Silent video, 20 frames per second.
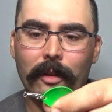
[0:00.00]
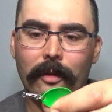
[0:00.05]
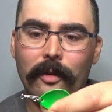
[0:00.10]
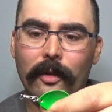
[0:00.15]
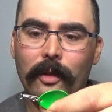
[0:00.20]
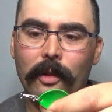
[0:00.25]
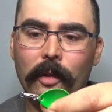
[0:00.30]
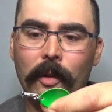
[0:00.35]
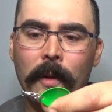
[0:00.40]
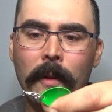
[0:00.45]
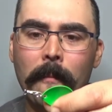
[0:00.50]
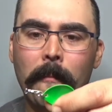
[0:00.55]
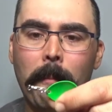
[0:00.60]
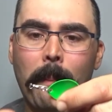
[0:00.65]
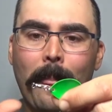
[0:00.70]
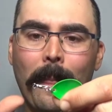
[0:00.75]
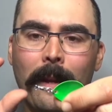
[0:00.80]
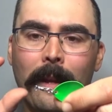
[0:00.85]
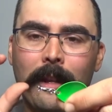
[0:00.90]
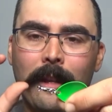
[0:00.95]
So
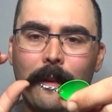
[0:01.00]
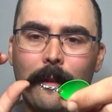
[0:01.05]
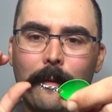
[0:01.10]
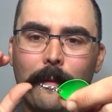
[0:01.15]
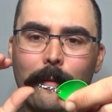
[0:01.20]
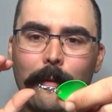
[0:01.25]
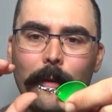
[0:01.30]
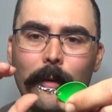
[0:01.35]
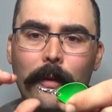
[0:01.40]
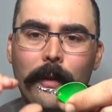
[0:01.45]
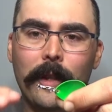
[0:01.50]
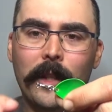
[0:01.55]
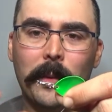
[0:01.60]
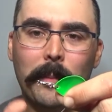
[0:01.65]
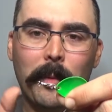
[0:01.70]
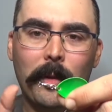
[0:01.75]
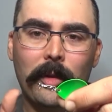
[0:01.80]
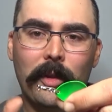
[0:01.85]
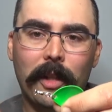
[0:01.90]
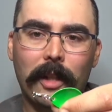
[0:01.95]
for this
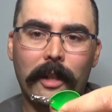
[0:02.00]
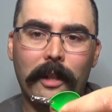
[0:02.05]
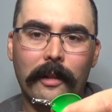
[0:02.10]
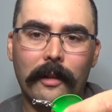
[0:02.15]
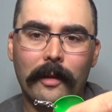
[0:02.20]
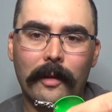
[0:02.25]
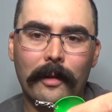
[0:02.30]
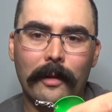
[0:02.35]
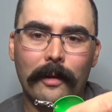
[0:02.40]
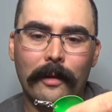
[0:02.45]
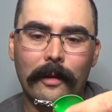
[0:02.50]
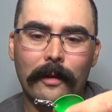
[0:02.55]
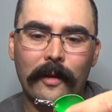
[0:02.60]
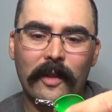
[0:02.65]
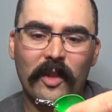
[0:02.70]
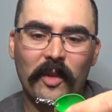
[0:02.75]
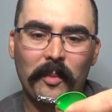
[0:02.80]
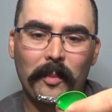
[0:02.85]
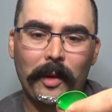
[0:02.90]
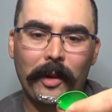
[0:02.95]
particular
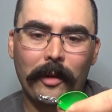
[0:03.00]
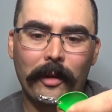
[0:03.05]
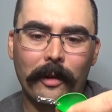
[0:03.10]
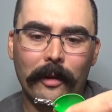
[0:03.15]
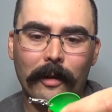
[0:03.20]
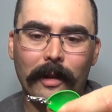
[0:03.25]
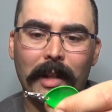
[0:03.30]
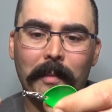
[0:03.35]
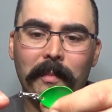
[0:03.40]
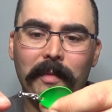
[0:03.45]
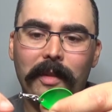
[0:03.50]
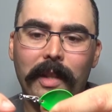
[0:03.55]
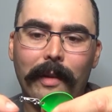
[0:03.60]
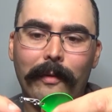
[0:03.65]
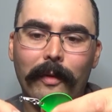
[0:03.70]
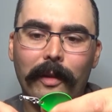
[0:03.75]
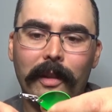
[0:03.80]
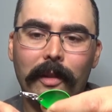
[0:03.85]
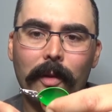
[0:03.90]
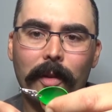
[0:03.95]
spinner, I'm
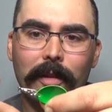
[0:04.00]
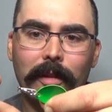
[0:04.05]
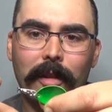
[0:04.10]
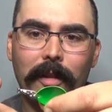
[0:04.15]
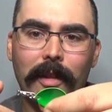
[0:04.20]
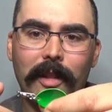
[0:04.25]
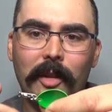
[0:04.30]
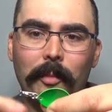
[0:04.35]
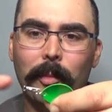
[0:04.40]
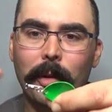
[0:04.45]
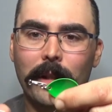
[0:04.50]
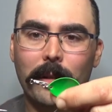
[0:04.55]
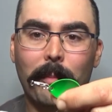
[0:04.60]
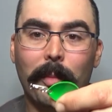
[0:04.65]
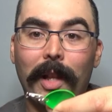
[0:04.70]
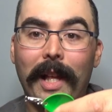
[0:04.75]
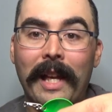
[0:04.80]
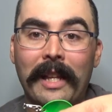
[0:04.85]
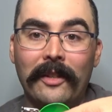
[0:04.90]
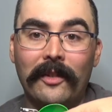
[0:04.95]
definitely going to need to put a
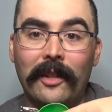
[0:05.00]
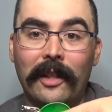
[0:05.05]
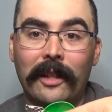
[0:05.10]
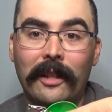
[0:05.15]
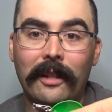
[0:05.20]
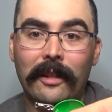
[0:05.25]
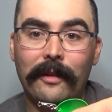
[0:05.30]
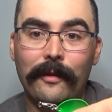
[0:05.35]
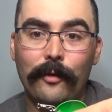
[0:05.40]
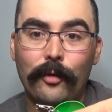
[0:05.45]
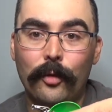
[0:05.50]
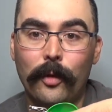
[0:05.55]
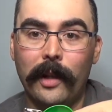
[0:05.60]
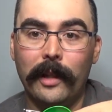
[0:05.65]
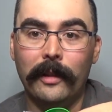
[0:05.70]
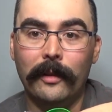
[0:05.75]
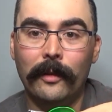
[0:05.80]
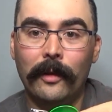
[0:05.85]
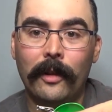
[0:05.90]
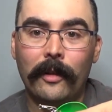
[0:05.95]
plastic
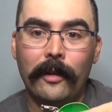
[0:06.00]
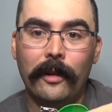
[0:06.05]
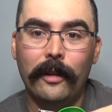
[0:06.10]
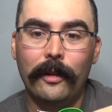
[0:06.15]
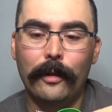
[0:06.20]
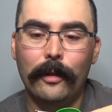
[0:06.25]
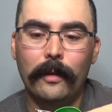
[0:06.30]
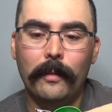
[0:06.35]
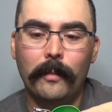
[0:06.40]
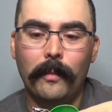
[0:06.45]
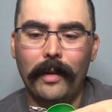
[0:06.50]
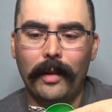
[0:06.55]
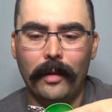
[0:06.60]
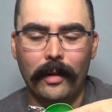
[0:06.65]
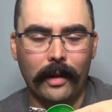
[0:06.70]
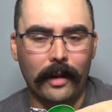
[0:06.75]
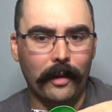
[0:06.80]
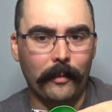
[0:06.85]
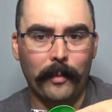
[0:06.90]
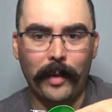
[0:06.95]
trailer on here,
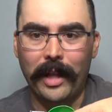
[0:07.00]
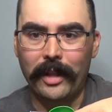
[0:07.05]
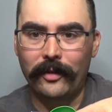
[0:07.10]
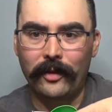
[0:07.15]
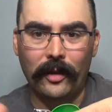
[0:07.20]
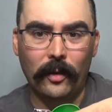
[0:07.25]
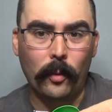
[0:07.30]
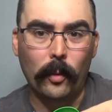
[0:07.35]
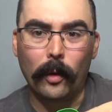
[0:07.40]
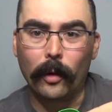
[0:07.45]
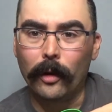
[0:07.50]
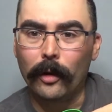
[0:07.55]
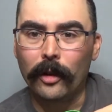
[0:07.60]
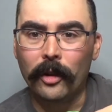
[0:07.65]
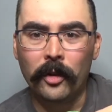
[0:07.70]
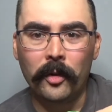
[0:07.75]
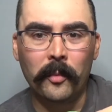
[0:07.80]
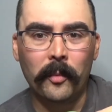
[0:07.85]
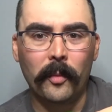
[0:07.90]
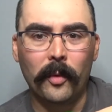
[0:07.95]
plastic
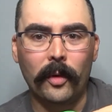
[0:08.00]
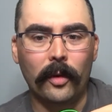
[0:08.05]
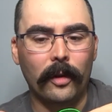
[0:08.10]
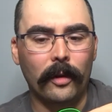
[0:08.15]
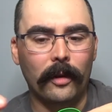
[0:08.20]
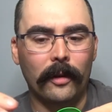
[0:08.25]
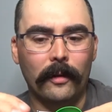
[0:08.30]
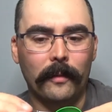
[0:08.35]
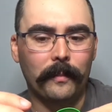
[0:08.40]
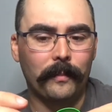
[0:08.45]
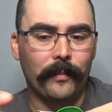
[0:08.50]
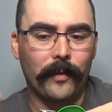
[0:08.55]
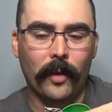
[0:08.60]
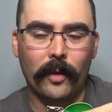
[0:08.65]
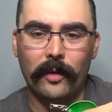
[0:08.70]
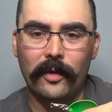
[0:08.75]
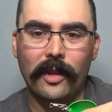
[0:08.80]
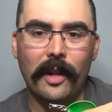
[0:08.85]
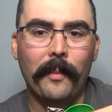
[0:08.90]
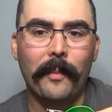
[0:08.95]
worm or
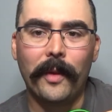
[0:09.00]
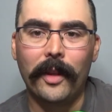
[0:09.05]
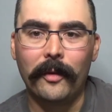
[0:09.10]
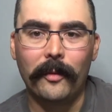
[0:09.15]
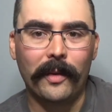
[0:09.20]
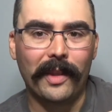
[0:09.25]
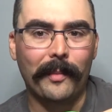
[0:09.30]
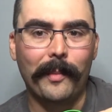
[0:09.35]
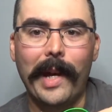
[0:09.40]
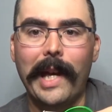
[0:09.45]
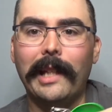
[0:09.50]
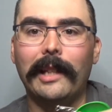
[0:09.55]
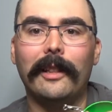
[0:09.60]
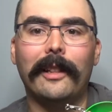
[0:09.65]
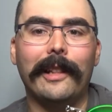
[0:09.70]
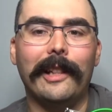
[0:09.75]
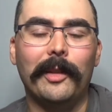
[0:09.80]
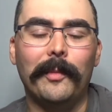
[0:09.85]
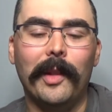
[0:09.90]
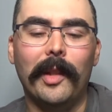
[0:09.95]
something with a paddle
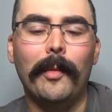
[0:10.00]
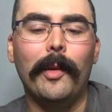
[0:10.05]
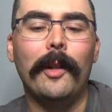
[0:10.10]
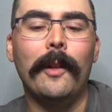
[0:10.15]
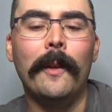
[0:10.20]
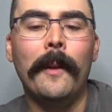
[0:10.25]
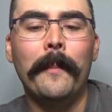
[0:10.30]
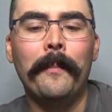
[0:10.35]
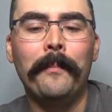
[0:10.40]
tail maybe.